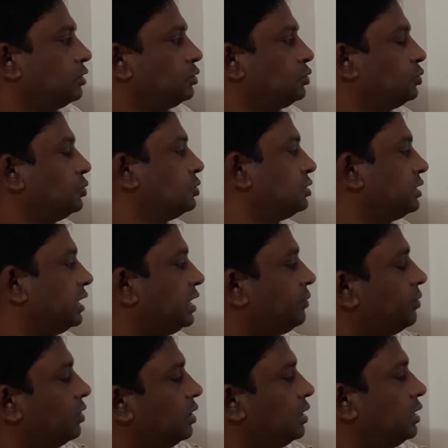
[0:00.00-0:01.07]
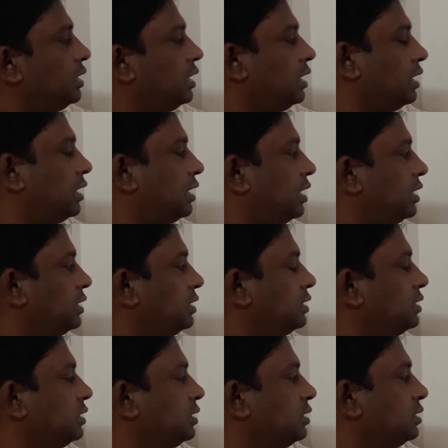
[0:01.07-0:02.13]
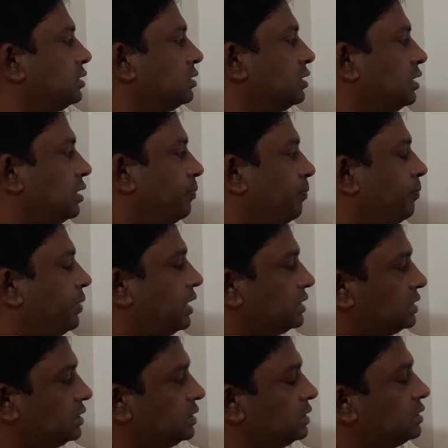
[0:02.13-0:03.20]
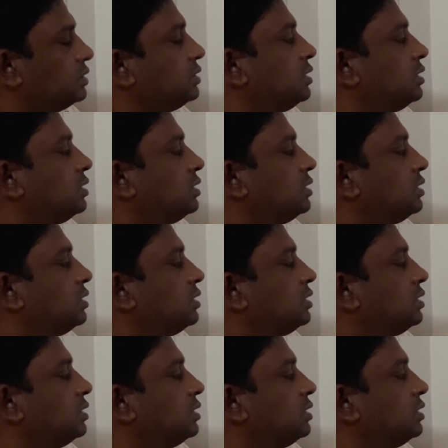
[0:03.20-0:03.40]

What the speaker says: 2 table and the first